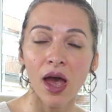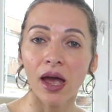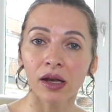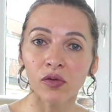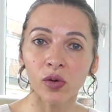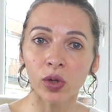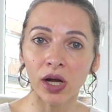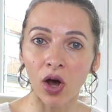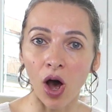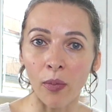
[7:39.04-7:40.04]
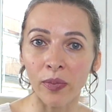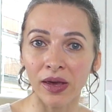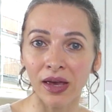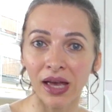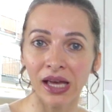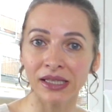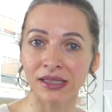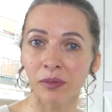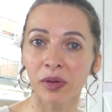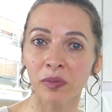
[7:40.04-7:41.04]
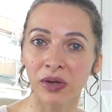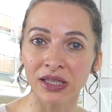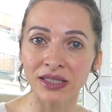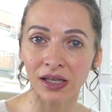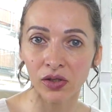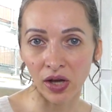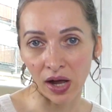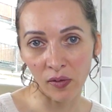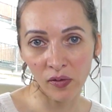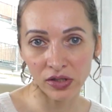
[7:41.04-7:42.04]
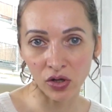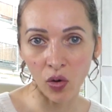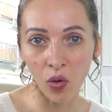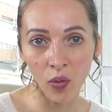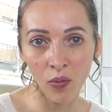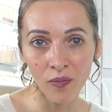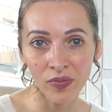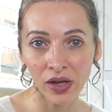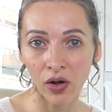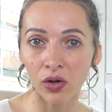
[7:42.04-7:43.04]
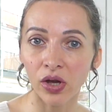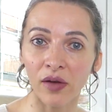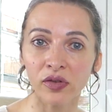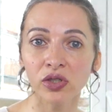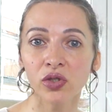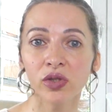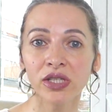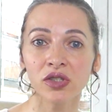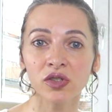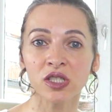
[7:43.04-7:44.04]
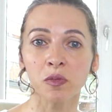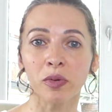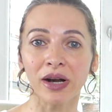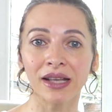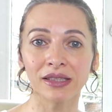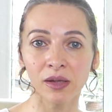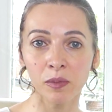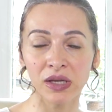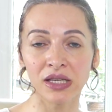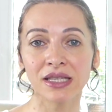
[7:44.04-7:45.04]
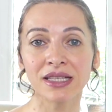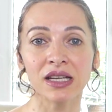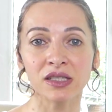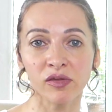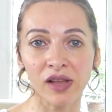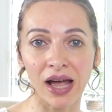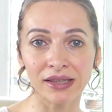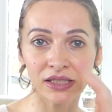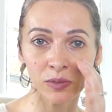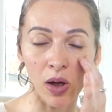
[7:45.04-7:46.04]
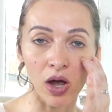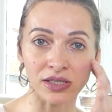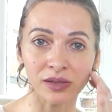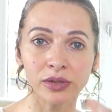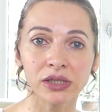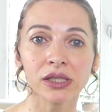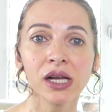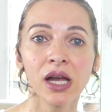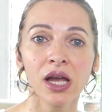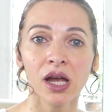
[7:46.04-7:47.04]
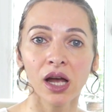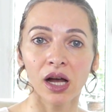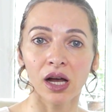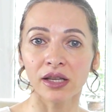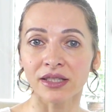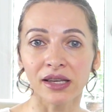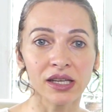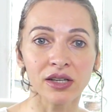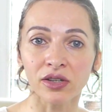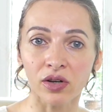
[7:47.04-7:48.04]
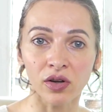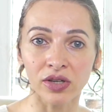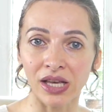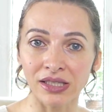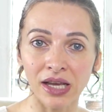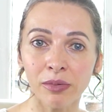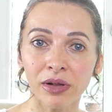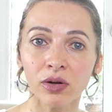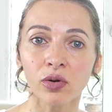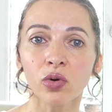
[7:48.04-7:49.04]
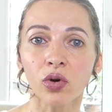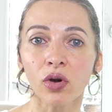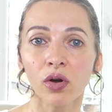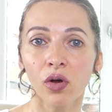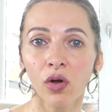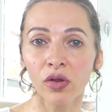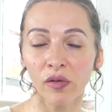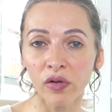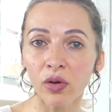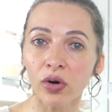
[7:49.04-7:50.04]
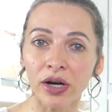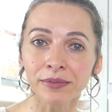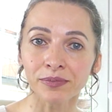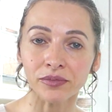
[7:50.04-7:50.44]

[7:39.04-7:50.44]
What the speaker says: And if you want to copy a simple piece that you have at home, all you have to do is to spread the piece as flat as possible, either on a table or on the floor,